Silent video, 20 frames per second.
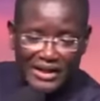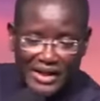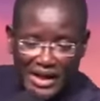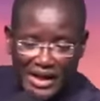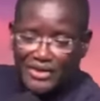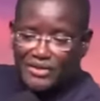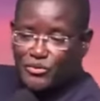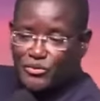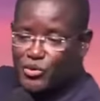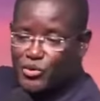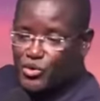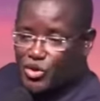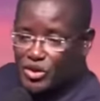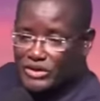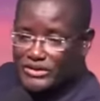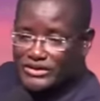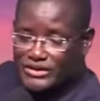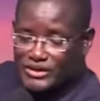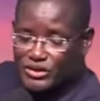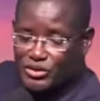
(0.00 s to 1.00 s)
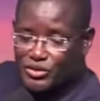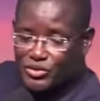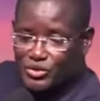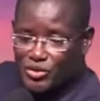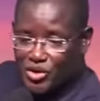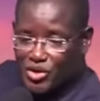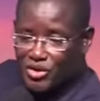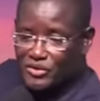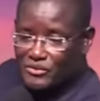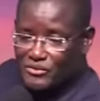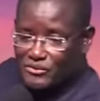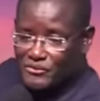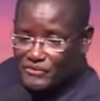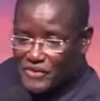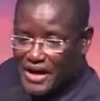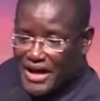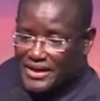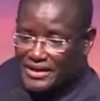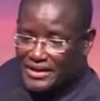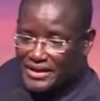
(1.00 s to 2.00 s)
and will continue on
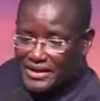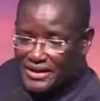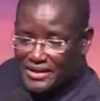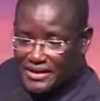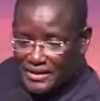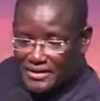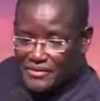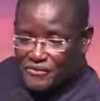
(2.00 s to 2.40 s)
Friday,